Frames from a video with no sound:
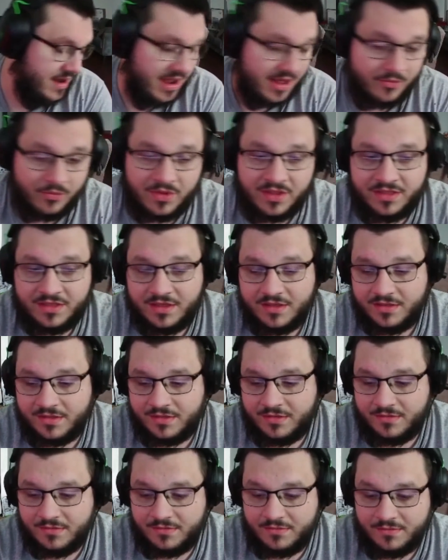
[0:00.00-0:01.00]
I wanted
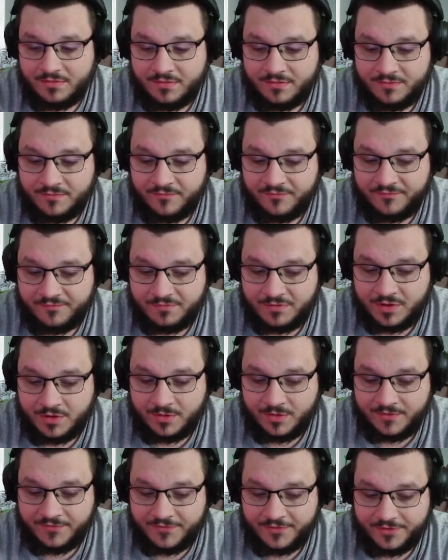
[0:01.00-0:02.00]
to
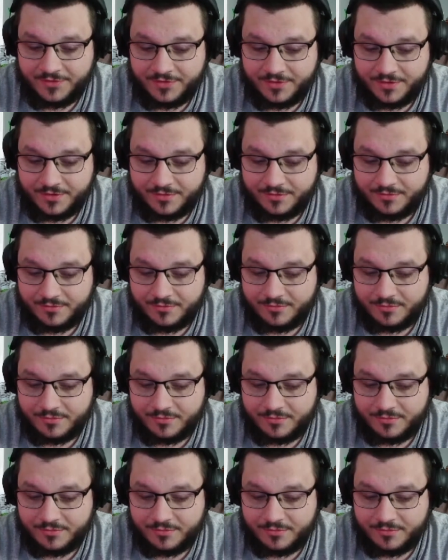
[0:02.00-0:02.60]
do a further